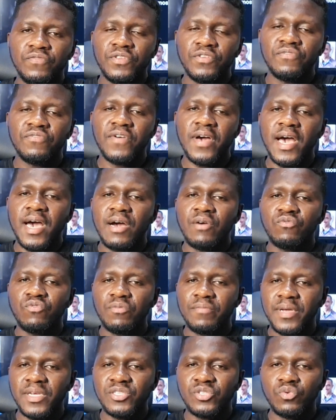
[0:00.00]
FIFA
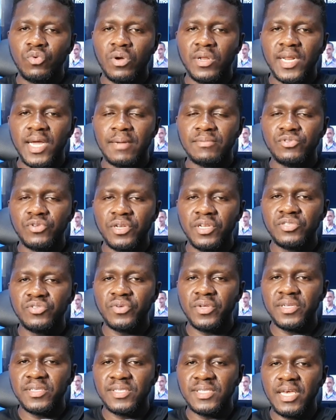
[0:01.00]
Women's World Cup
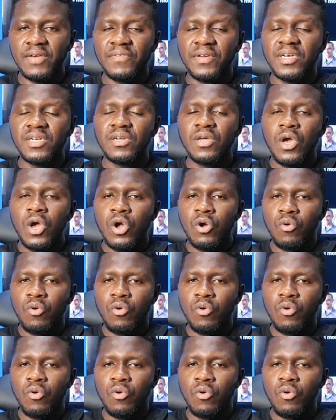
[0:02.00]
2027